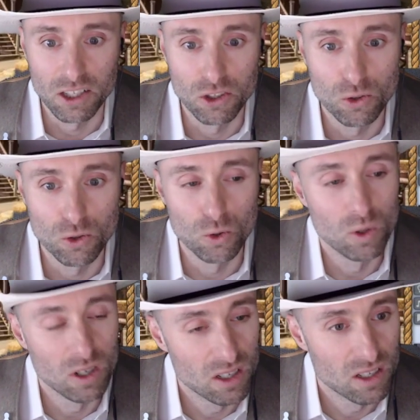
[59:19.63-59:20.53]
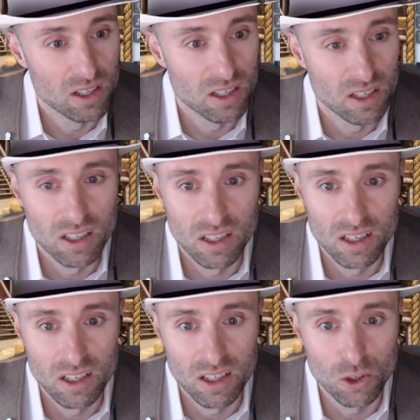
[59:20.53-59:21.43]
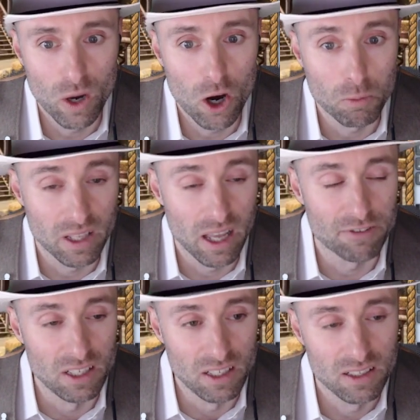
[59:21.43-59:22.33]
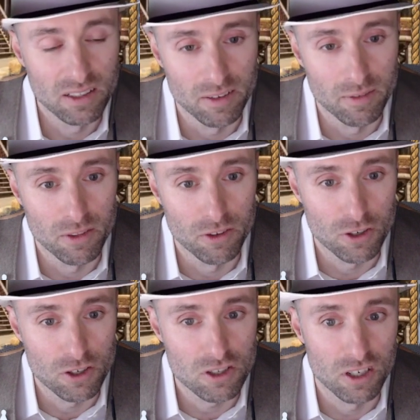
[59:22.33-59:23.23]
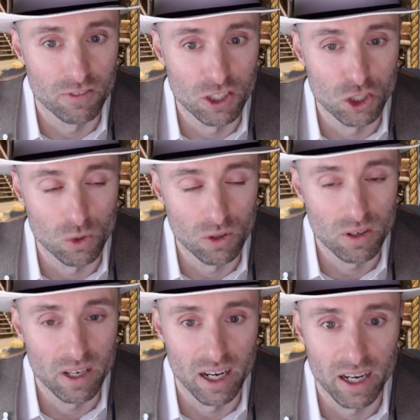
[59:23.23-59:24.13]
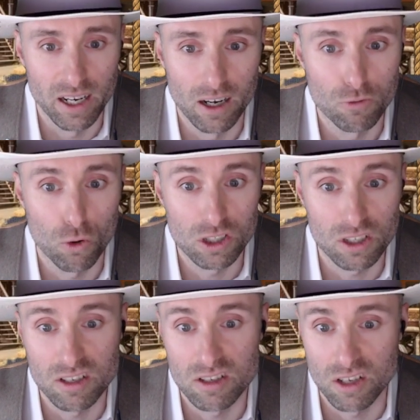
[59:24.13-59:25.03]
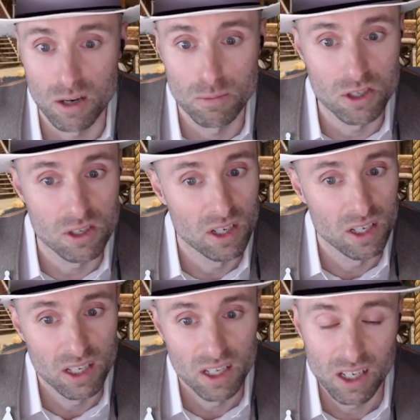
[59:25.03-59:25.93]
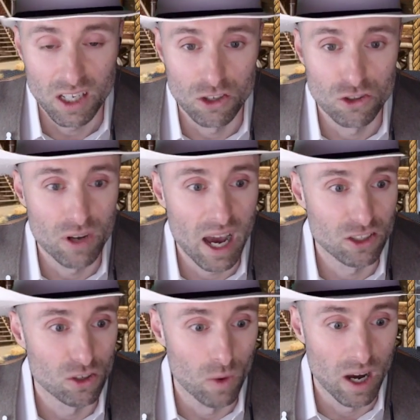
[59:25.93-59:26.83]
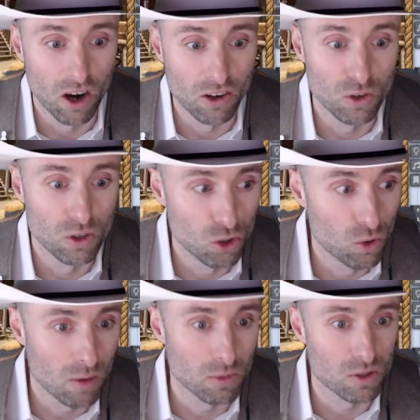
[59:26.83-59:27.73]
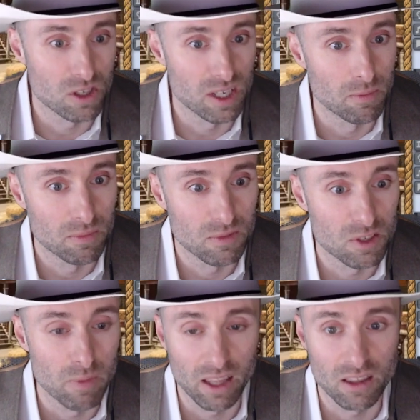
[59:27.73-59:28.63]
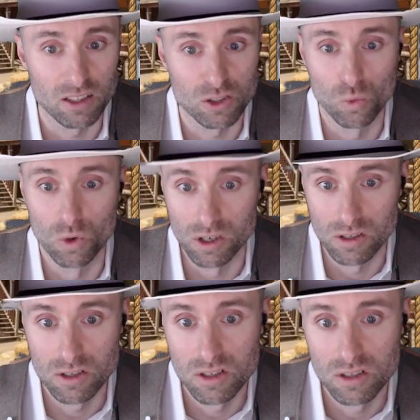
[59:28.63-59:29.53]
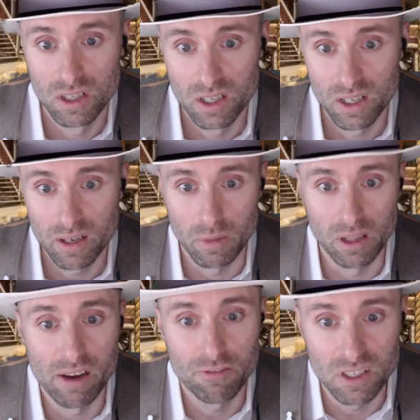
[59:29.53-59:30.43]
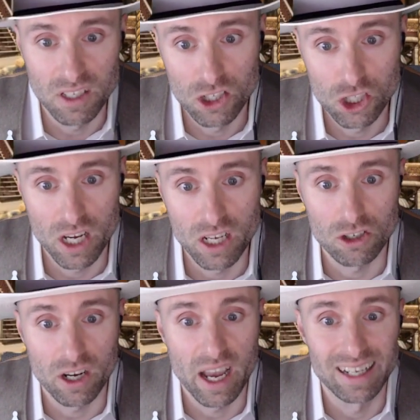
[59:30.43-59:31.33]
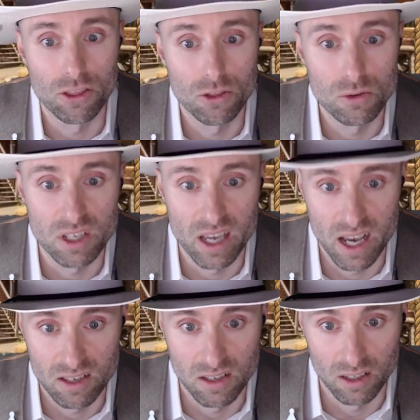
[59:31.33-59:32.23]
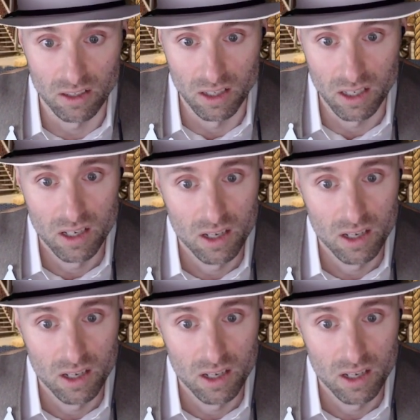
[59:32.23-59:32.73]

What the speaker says: You help Lefty, the first individual. Unfortunately, Stubbs, you do not do well. You almost seem to make things worse. Lefty shakes your hand enthusiastically.